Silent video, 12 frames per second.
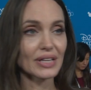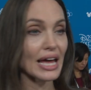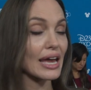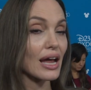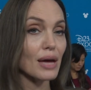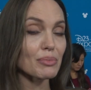
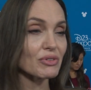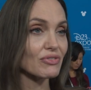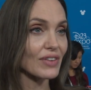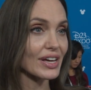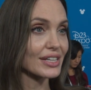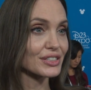And I'm a
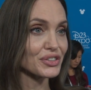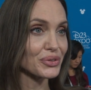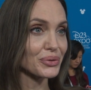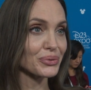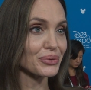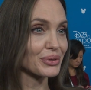fan
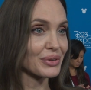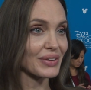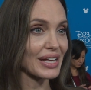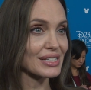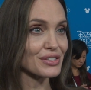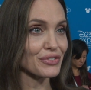too. You know,
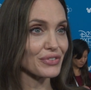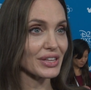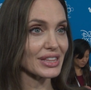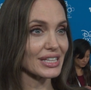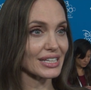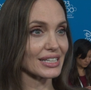that's the
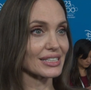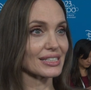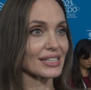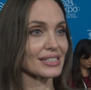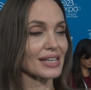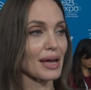fun thing
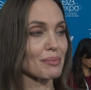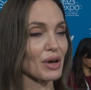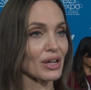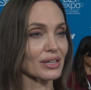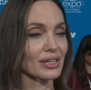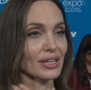is I'm
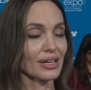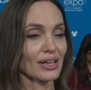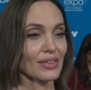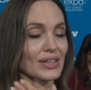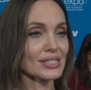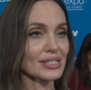on
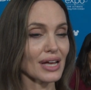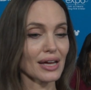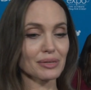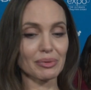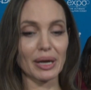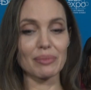this
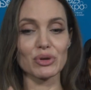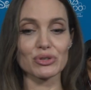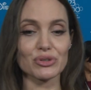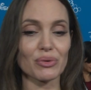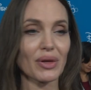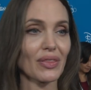side, but I'm
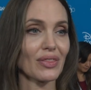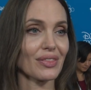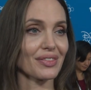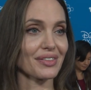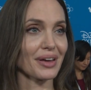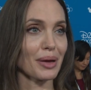also in
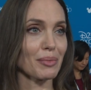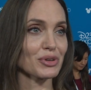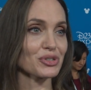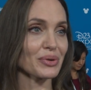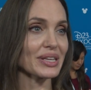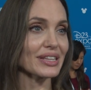
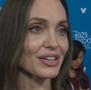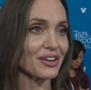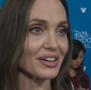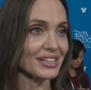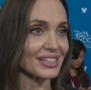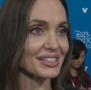
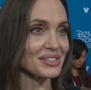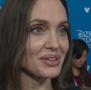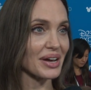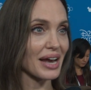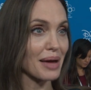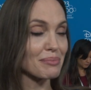the
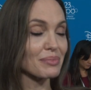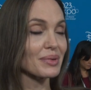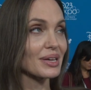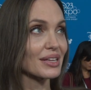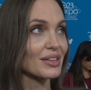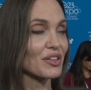audience, right? I'm
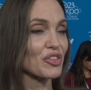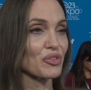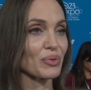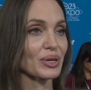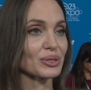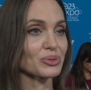
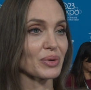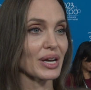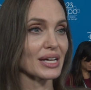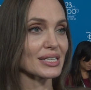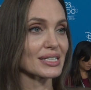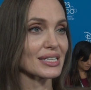thrilled
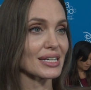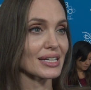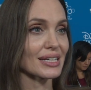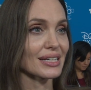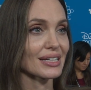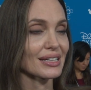when I
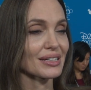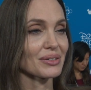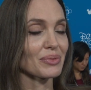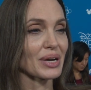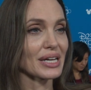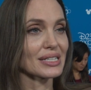see
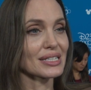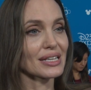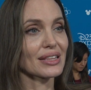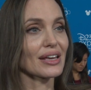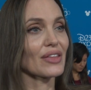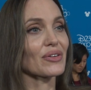
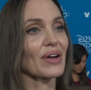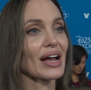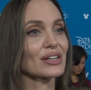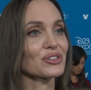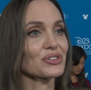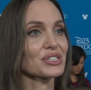the other
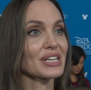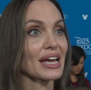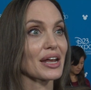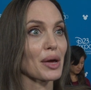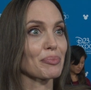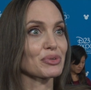actors
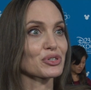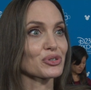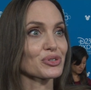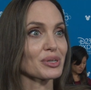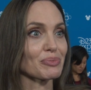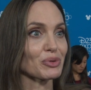get up and
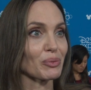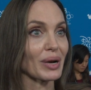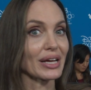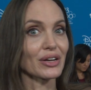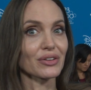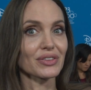do something,
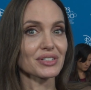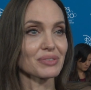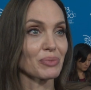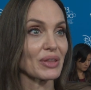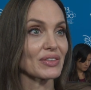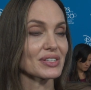when I hear
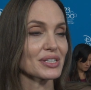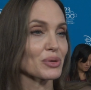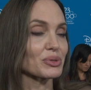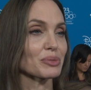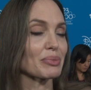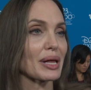this, when the
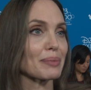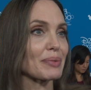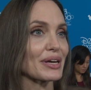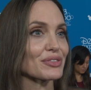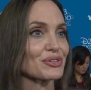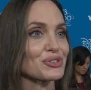sequel to Black
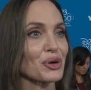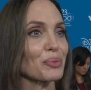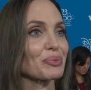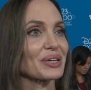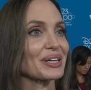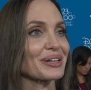Panther's
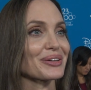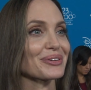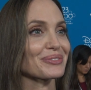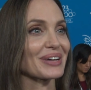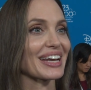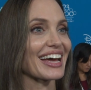opening,
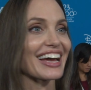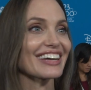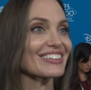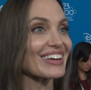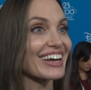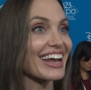or when
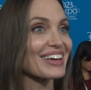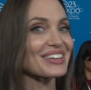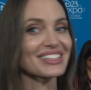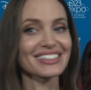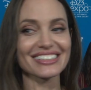I, right?